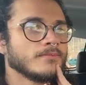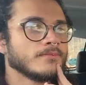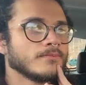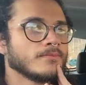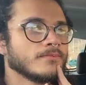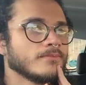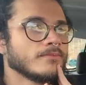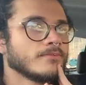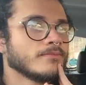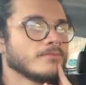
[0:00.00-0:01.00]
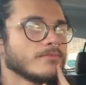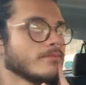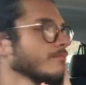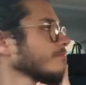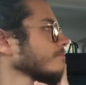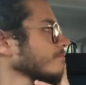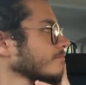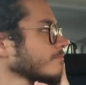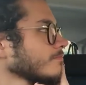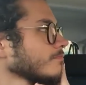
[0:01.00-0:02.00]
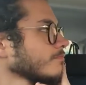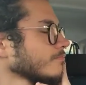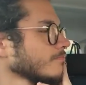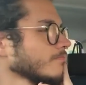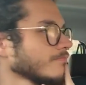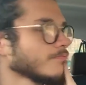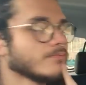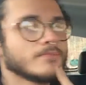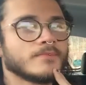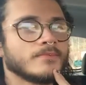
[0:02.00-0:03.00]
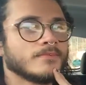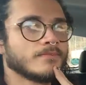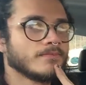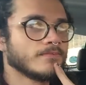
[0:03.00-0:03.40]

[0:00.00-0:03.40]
(silent)